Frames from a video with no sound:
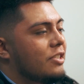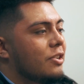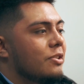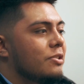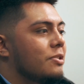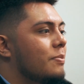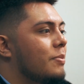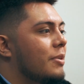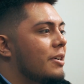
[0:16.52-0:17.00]

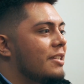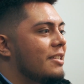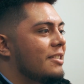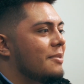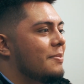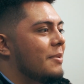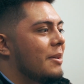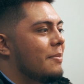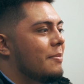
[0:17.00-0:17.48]
chose to
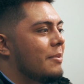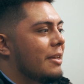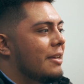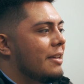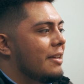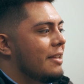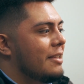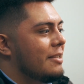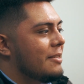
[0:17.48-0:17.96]
participate
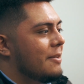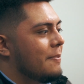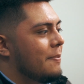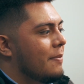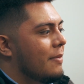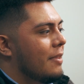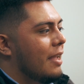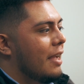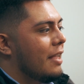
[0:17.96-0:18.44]
because
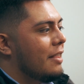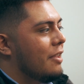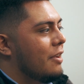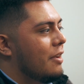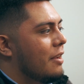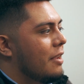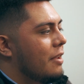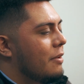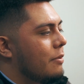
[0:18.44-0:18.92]
I
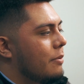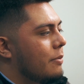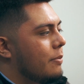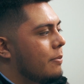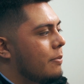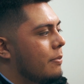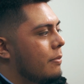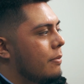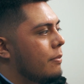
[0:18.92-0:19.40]
thought it would
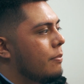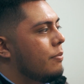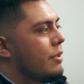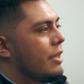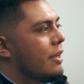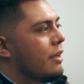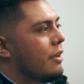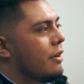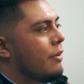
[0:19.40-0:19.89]

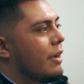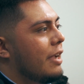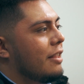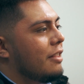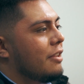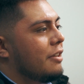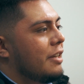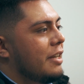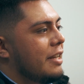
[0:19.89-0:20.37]
be a great
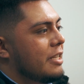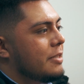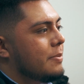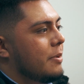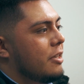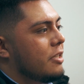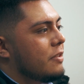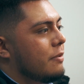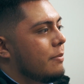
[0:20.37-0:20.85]
learning
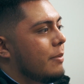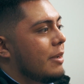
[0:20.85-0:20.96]
experience for